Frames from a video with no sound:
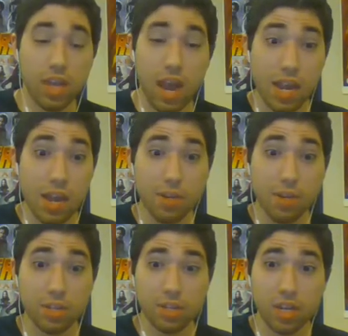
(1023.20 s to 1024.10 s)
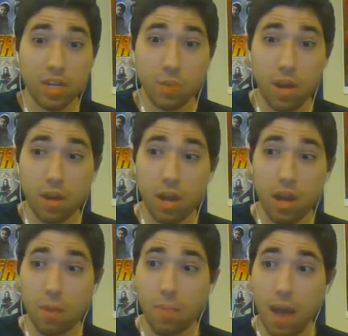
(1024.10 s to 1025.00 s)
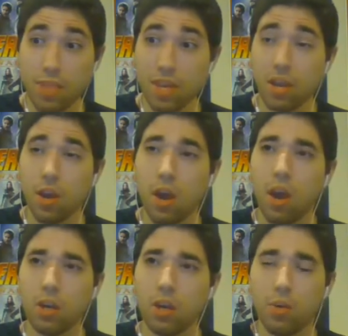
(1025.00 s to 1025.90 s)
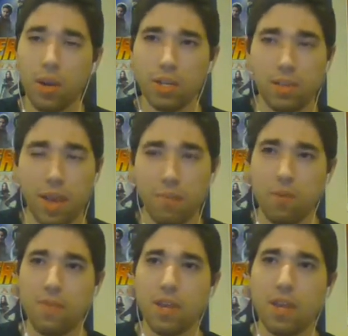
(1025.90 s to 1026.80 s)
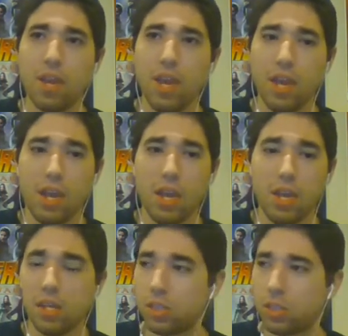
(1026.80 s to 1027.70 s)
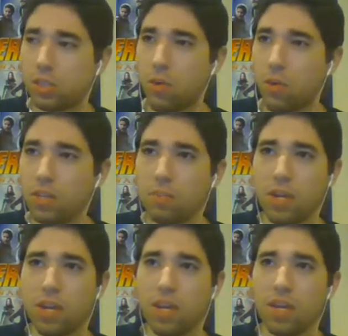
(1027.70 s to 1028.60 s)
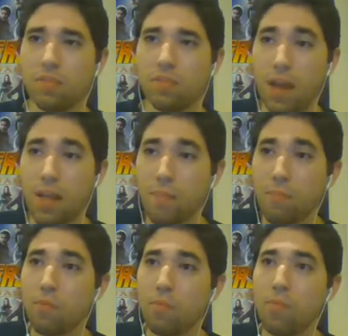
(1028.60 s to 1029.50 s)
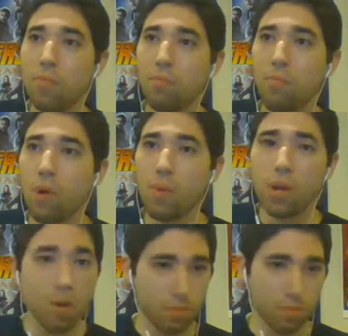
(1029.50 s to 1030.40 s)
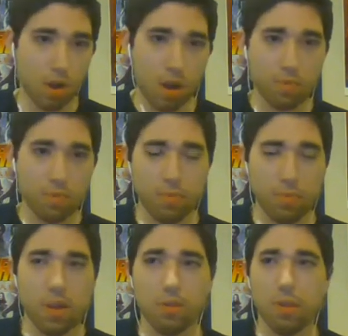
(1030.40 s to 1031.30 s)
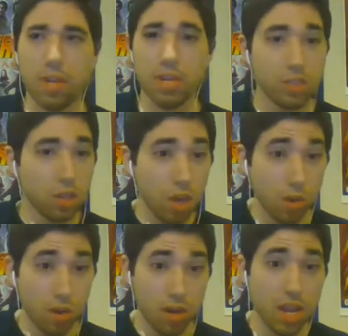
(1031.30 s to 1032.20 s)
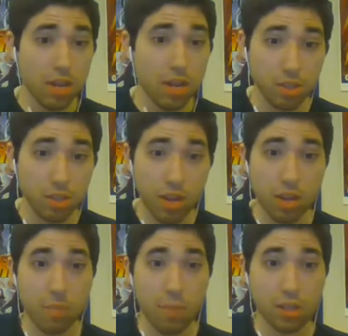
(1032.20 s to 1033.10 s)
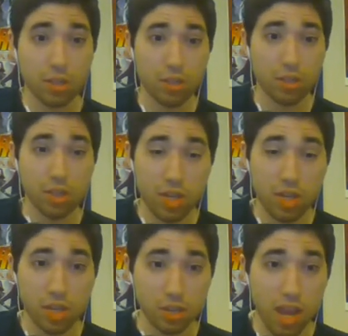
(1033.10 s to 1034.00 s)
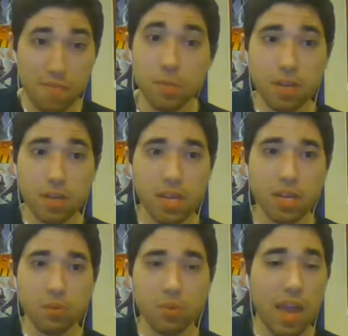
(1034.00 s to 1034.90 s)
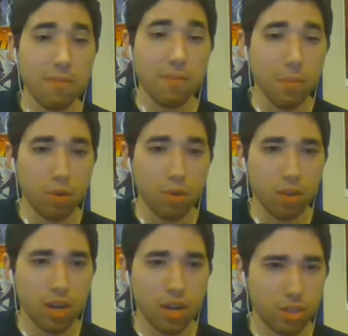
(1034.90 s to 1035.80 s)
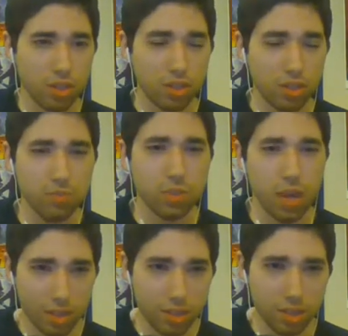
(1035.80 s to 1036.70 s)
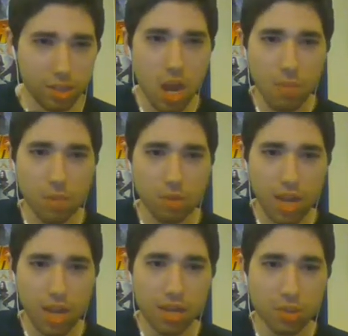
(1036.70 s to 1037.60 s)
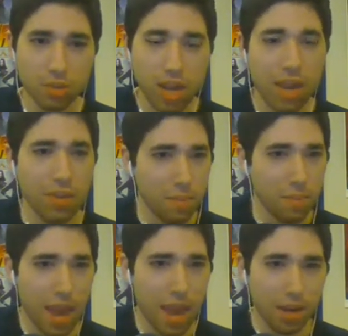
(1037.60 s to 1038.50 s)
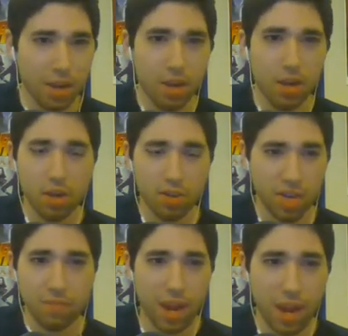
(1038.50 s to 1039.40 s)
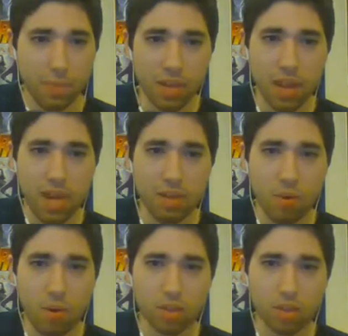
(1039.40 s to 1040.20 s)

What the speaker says: I can't wait to see it as well. I think Kong going into that movie is going to be. What do we know from Kong from the other one? He's a loner. He doesn't like other monsters. His life has been. He doesn't really have an emotional connection to Titans per se. He doesn't really have like a pack or like a family anymore.